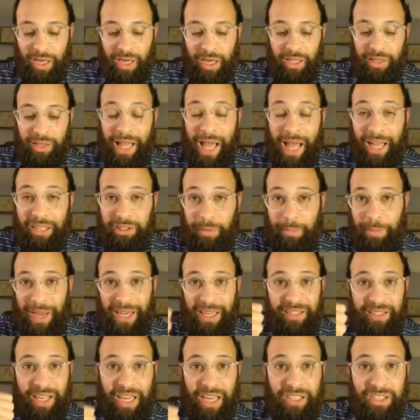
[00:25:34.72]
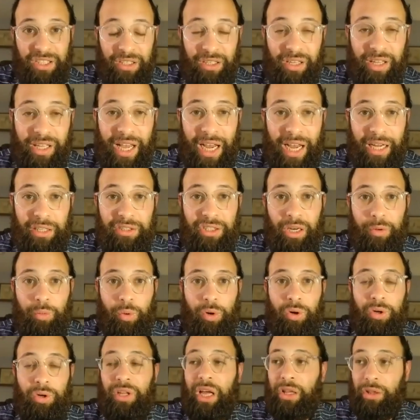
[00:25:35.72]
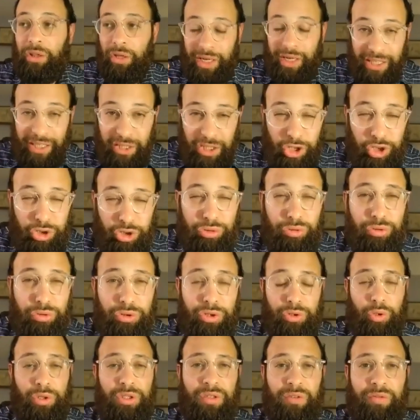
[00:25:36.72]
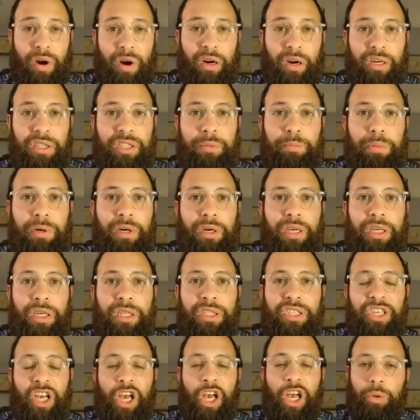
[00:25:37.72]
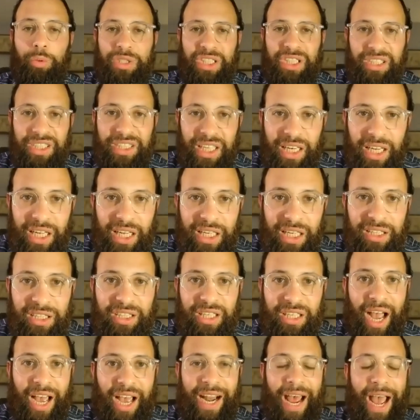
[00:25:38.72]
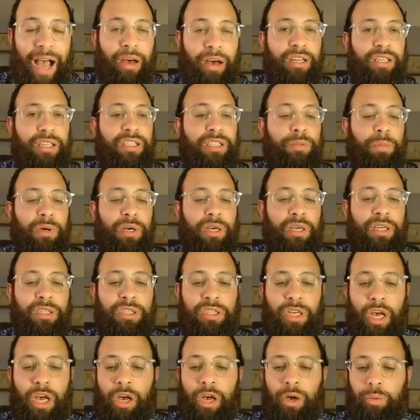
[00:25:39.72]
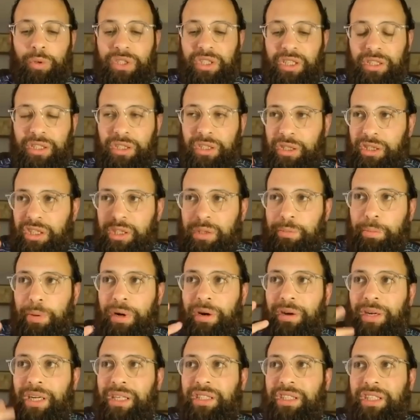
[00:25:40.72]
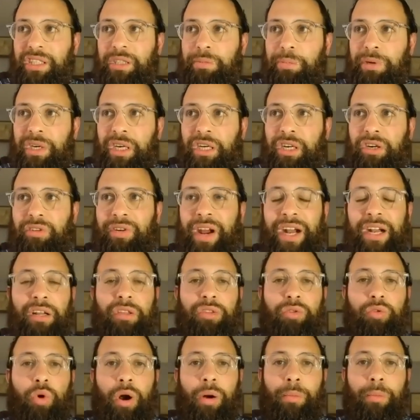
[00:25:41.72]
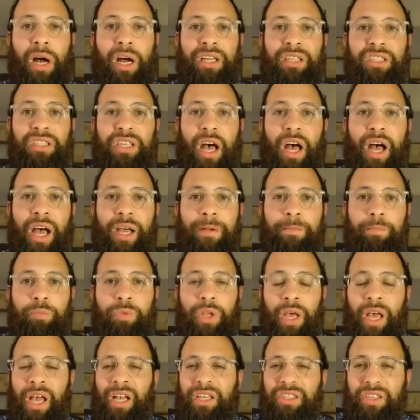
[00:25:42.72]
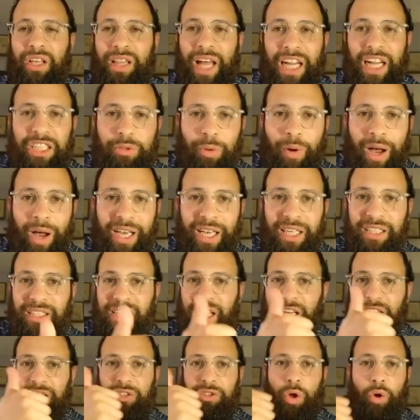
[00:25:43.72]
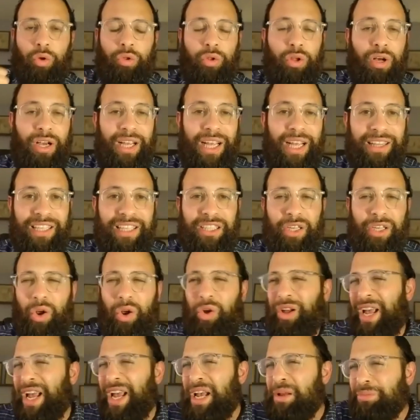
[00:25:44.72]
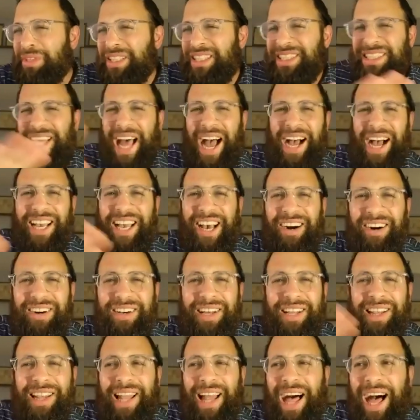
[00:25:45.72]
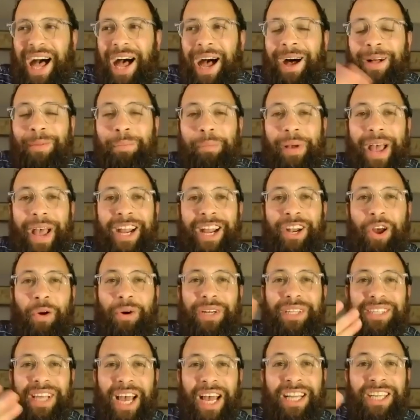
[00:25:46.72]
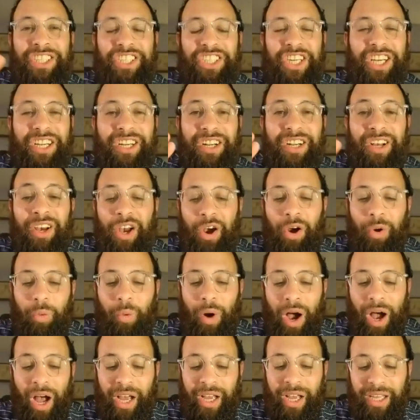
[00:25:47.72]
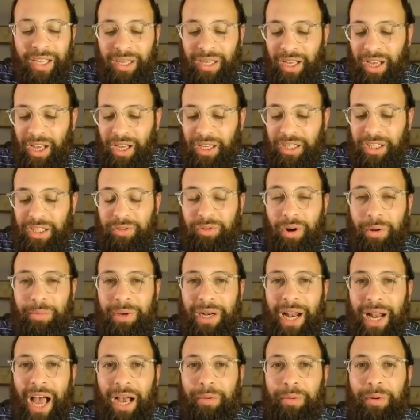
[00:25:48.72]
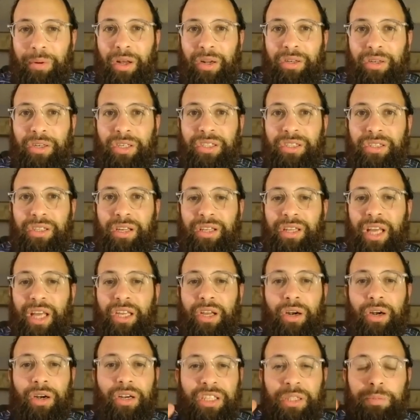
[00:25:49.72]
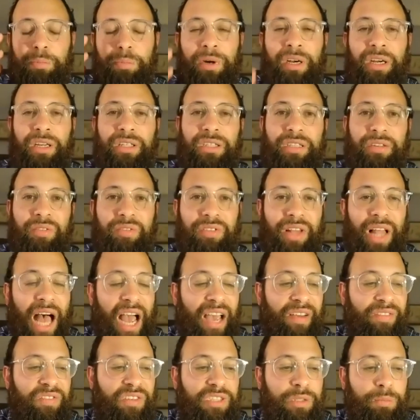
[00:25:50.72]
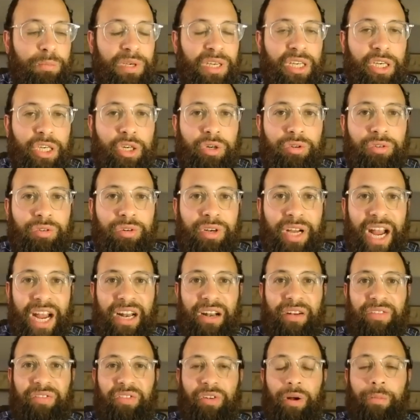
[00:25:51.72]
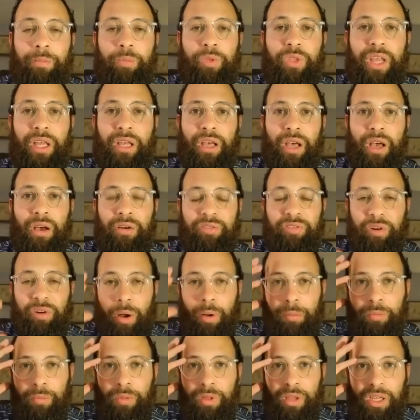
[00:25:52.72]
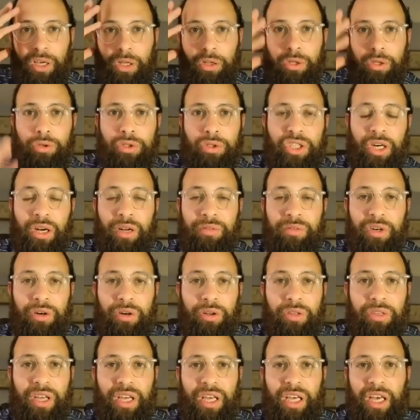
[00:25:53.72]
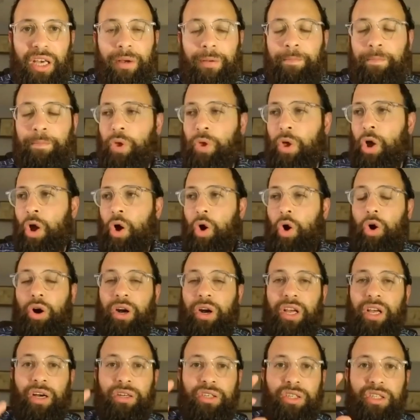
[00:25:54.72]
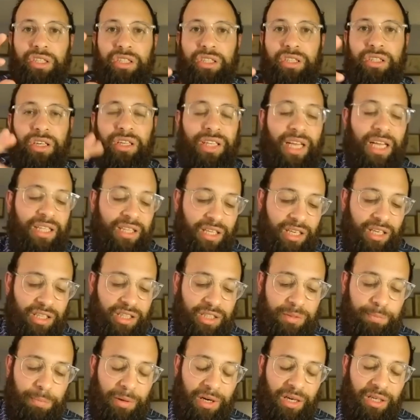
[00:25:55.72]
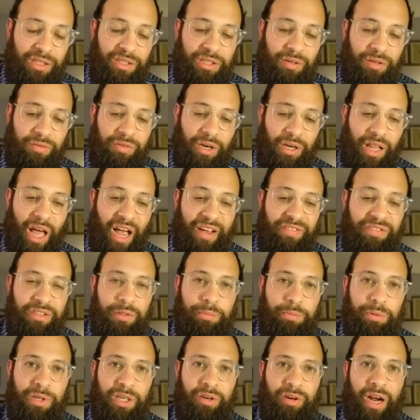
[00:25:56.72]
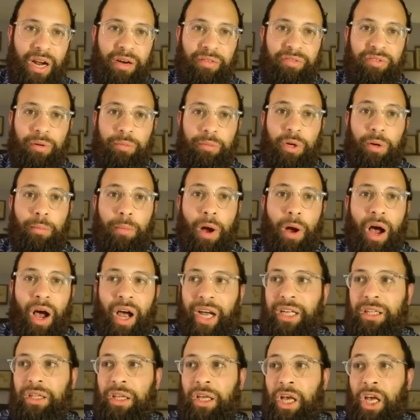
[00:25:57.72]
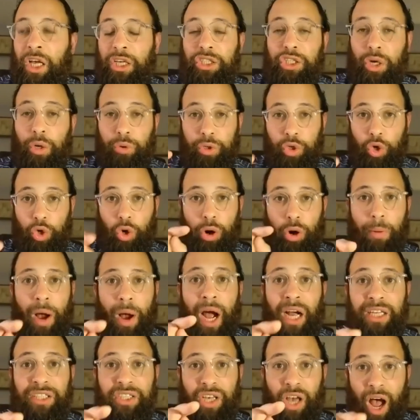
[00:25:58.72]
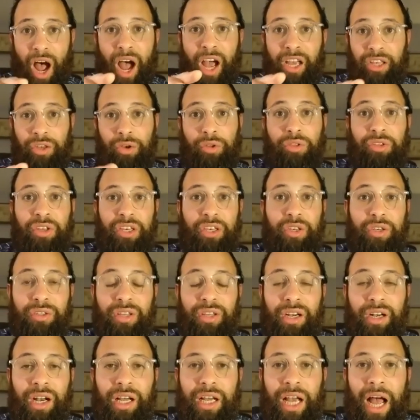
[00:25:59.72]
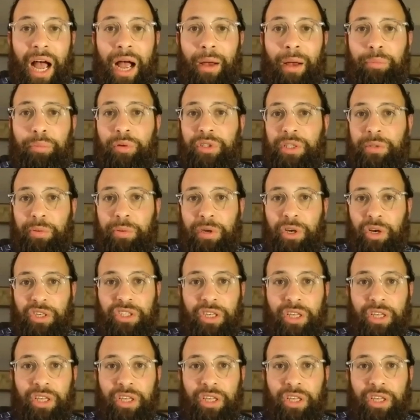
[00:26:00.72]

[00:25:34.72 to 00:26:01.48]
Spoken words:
not to pay attention to the outside world, and look at the true source of our experience, which is an inside-out experience, which is an experience that's being created through our mind's eye. So that's why he says, don't look at this and all, ein mistakel klal, pay no attention. Why? Because Rebbe Nachman understood that your experience of life is being created from the illusion of your thinking. Or he understood that the experience of your life is being created from your mind. So in your mind's eye, you think you didn't accomplish because in